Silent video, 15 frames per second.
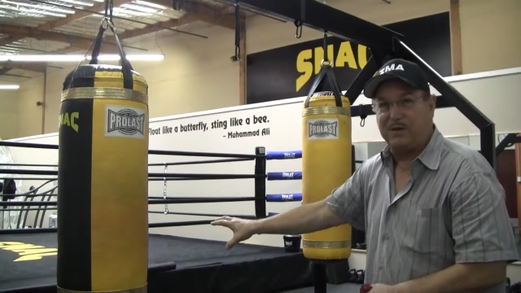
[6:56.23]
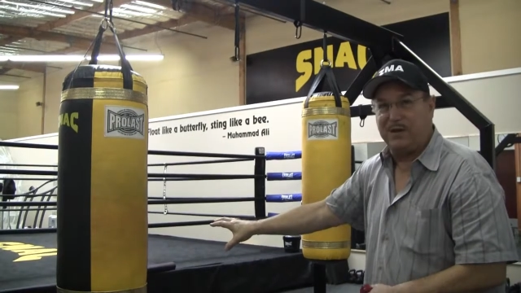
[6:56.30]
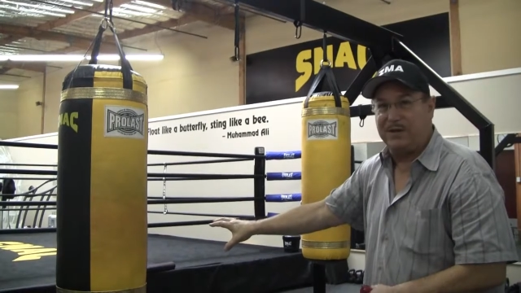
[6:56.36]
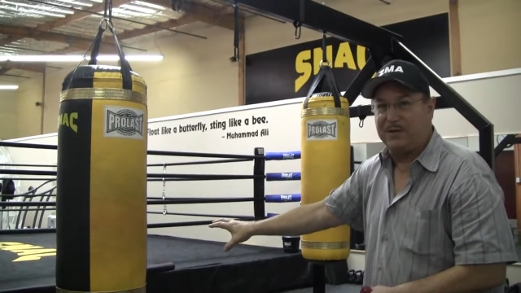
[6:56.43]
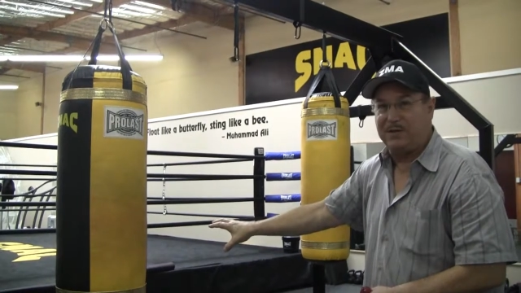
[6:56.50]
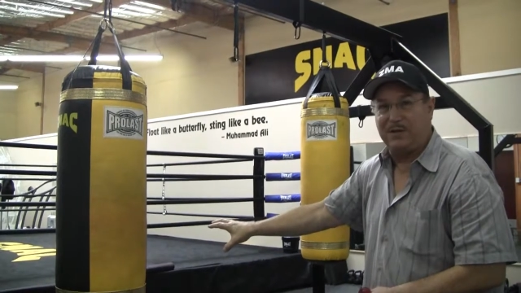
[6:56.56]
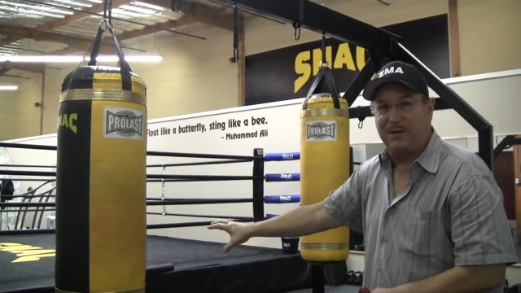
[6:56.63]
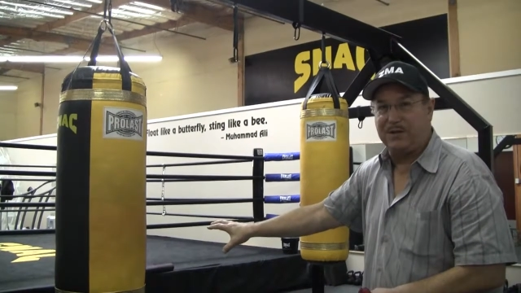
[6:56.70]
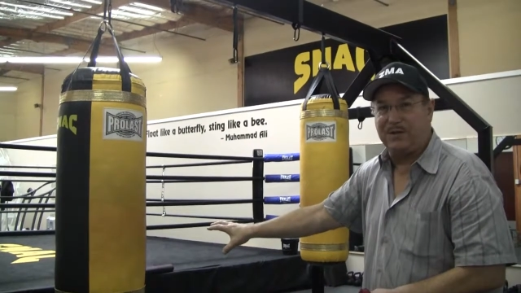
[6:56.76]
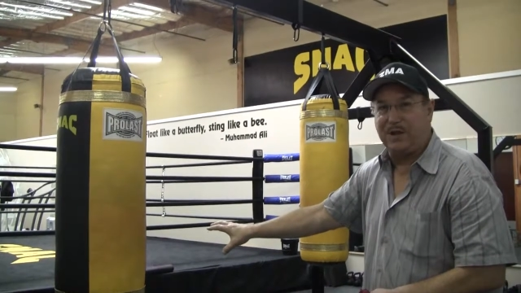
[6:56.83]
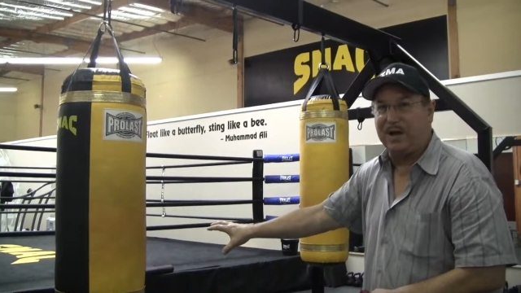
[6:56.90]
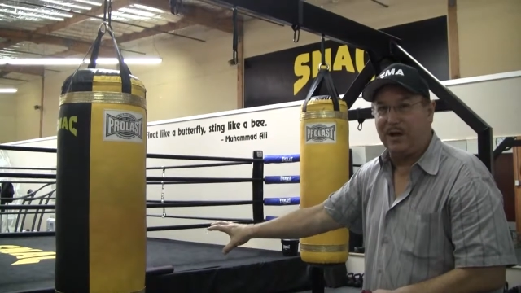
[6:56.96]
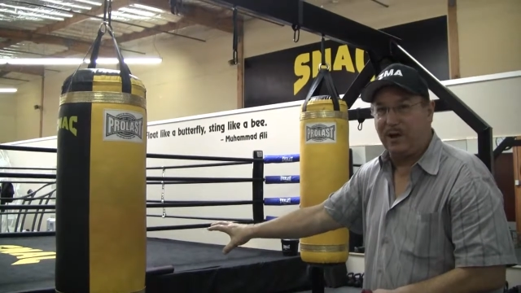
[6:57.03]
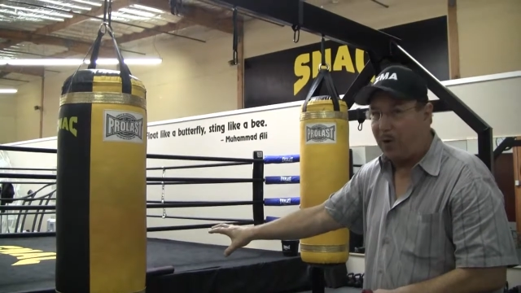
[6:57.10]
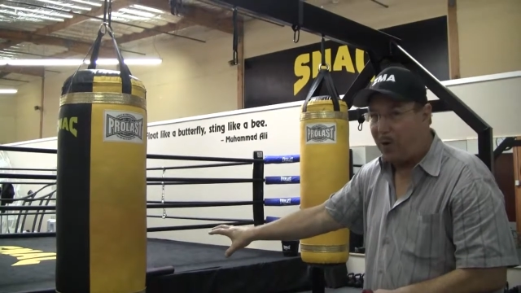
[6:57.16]
he's
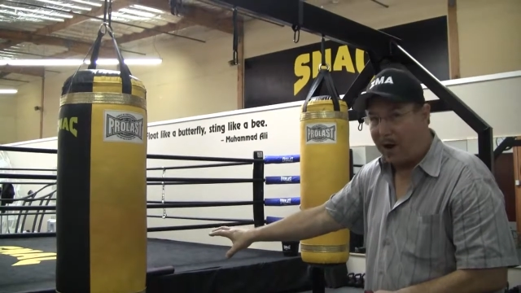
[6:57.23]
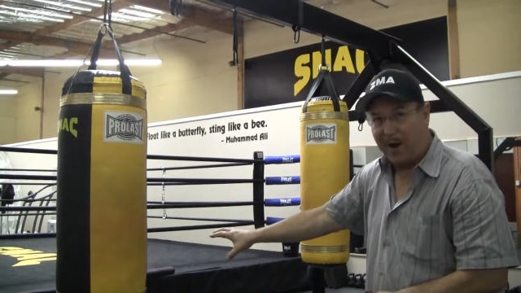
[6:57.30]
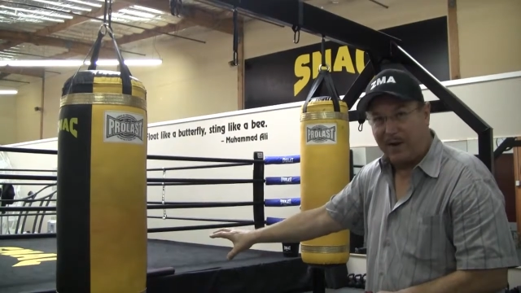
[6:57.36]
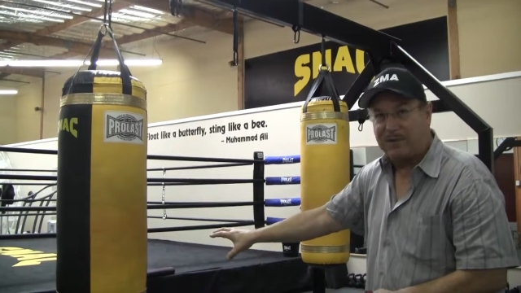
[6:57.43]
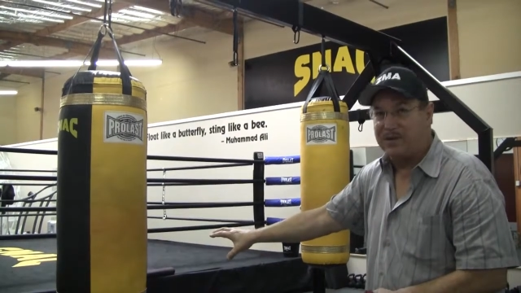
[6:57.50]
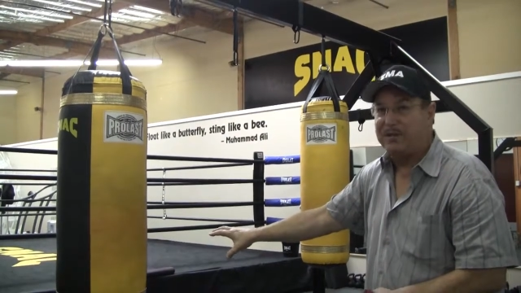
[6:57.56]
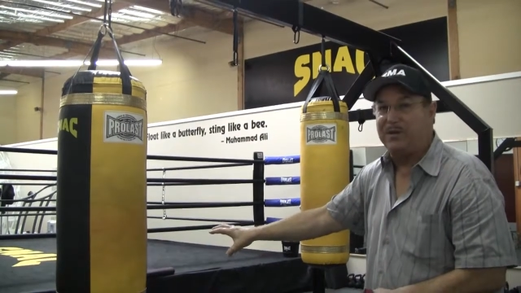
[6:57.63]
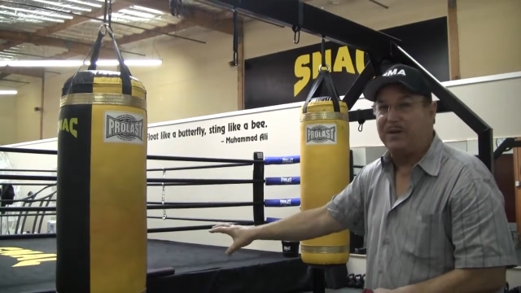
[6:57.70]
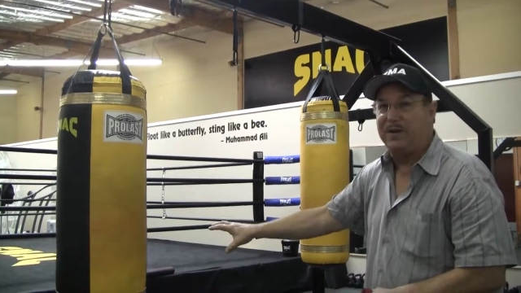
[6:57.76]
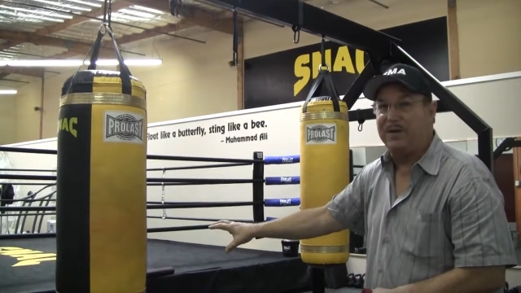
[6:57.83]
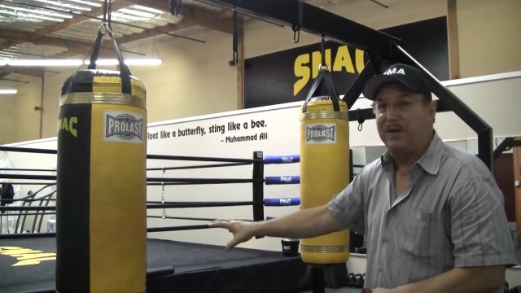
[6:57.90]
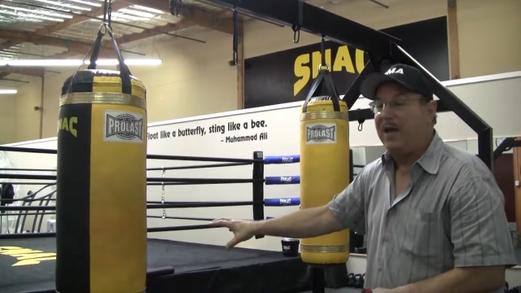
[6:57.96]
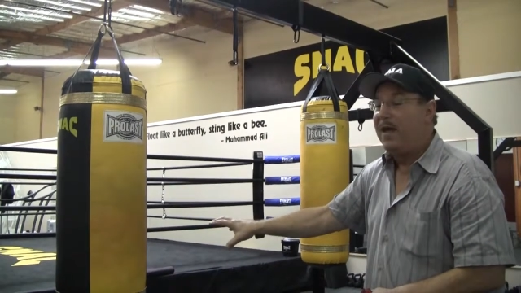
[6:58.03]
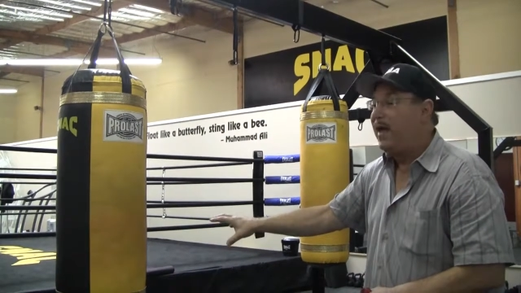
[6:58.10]
got low oxygen,